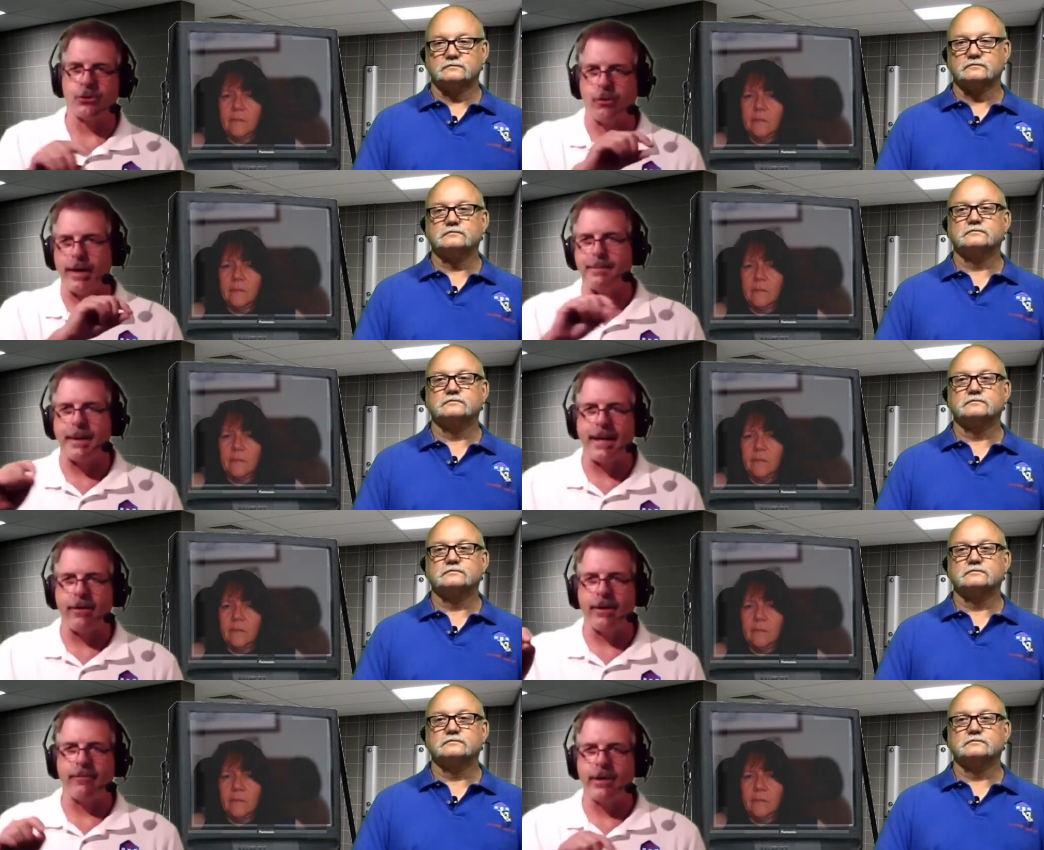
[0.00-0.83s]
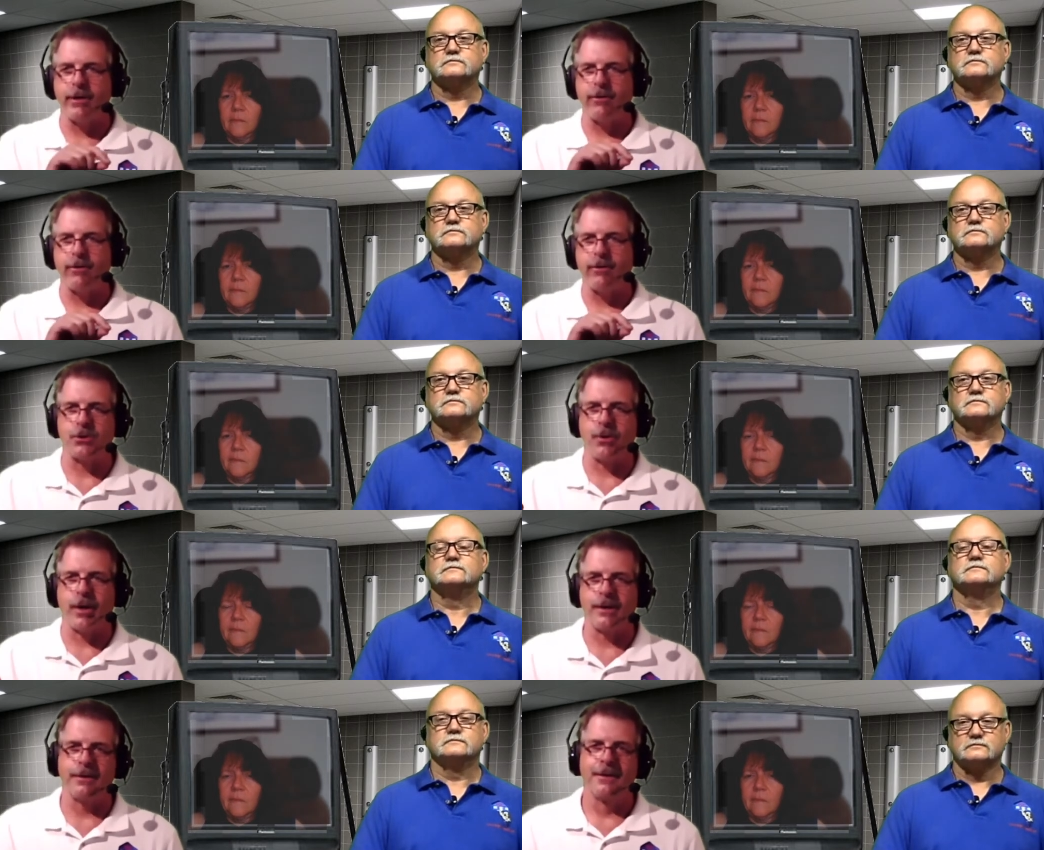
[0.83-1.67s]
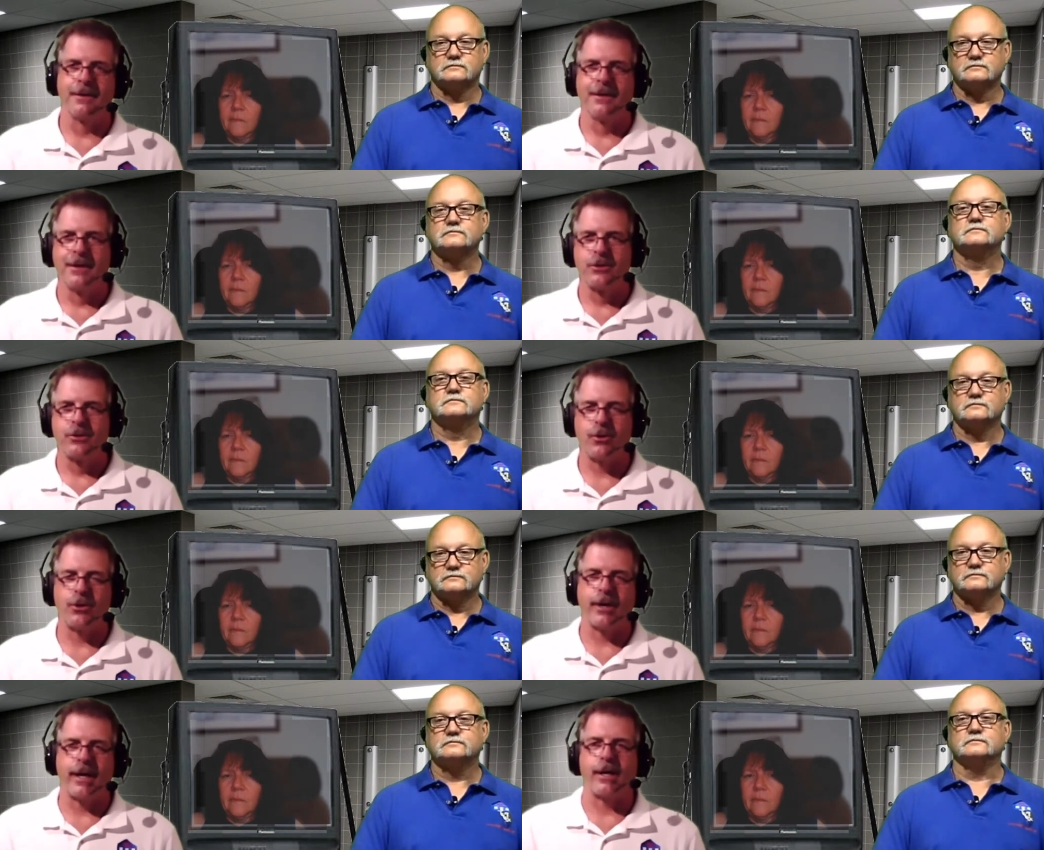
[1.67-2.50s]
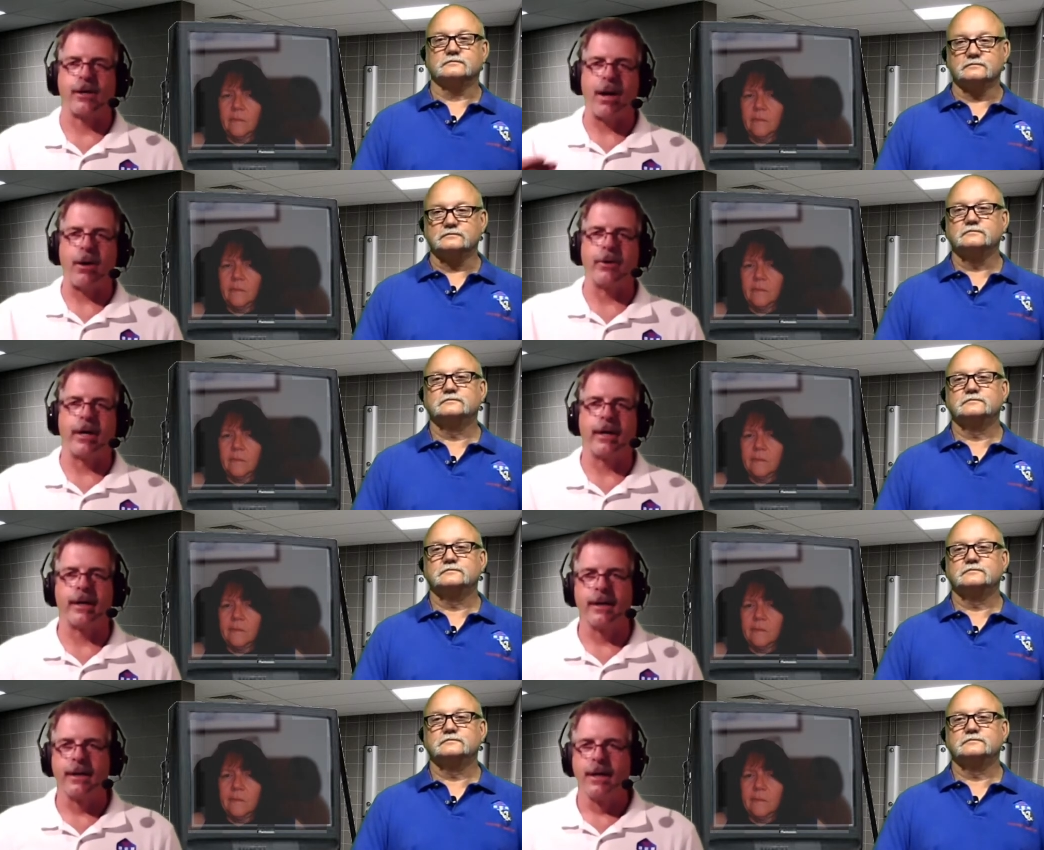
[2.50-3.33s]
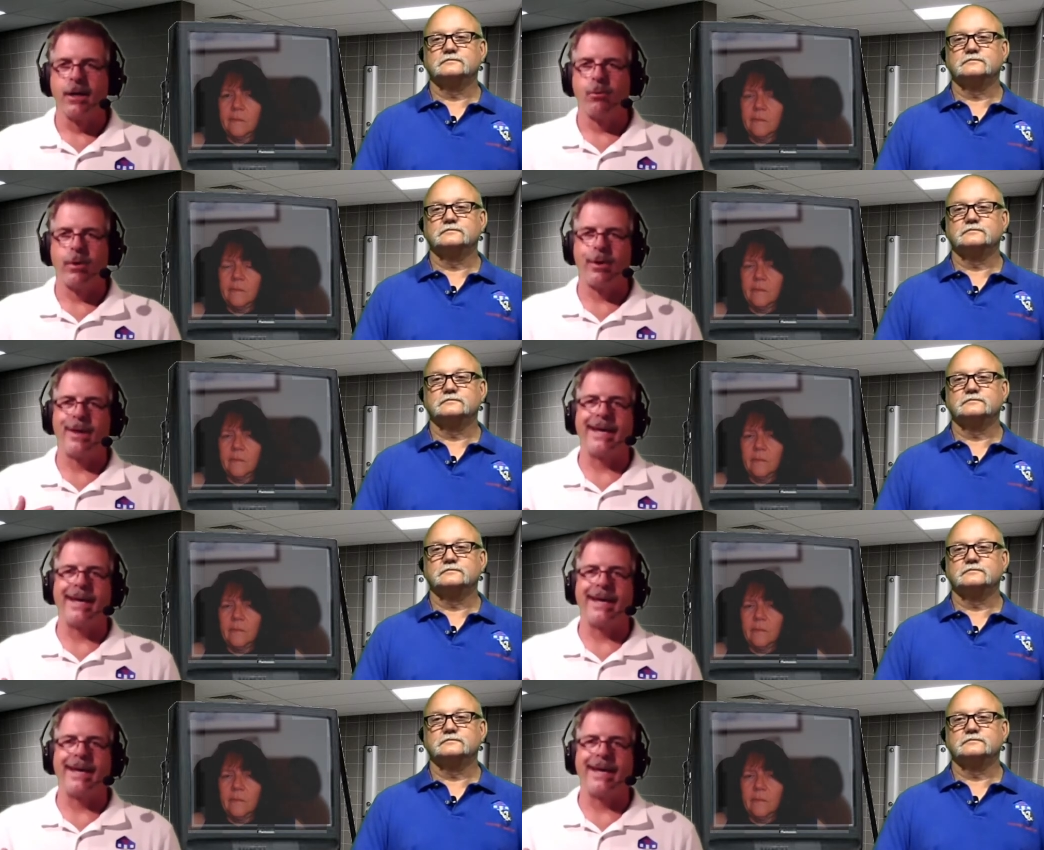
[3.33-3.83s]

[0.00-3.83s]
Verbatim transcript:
Speaker 1: scraping out every grout joint so that you can get grout mm-hmm. in it. Where